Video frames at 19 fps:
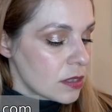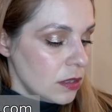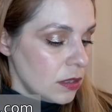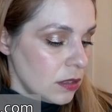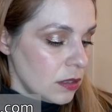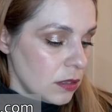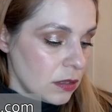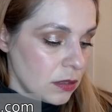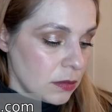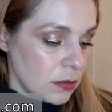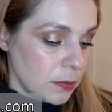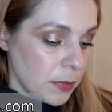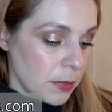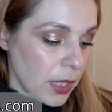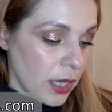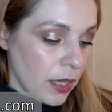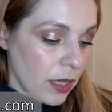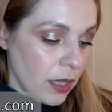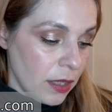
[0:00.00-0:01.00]

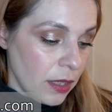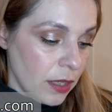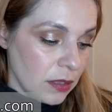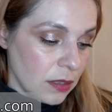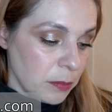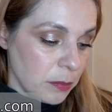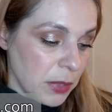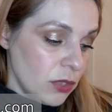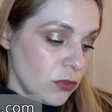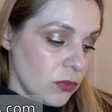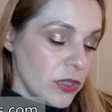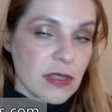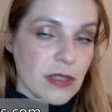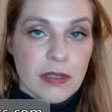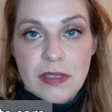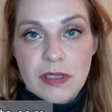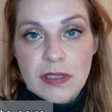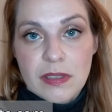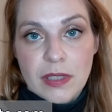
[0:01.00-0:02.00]
and the main
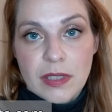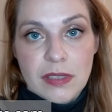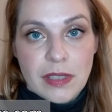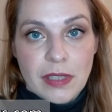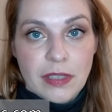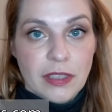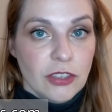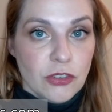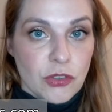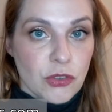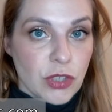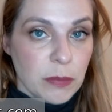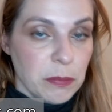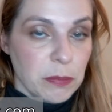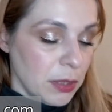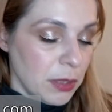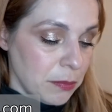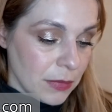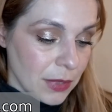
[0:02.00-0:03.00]
reason is because I need to trim
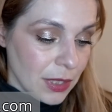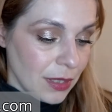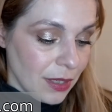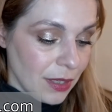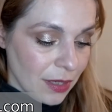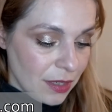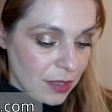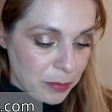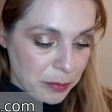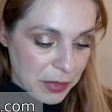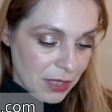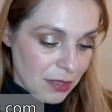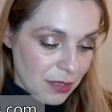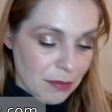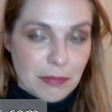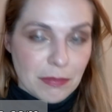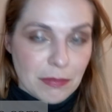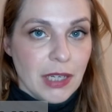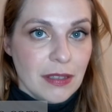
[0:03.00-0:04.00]
them and I can't
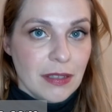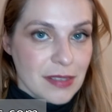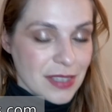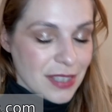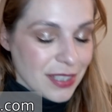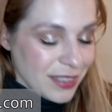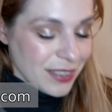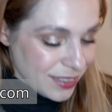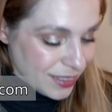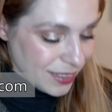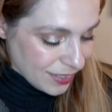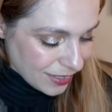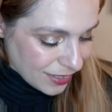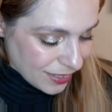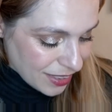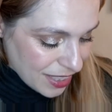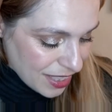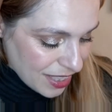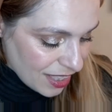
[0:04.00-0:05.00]
be arsed.
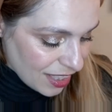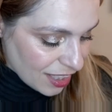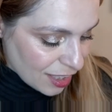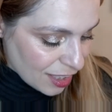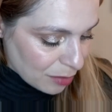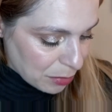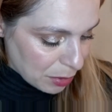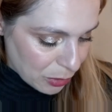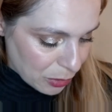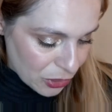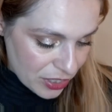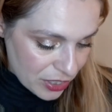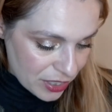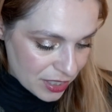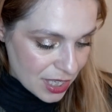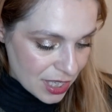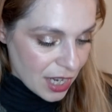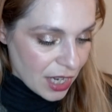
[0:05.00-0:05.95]
I can't be bothered.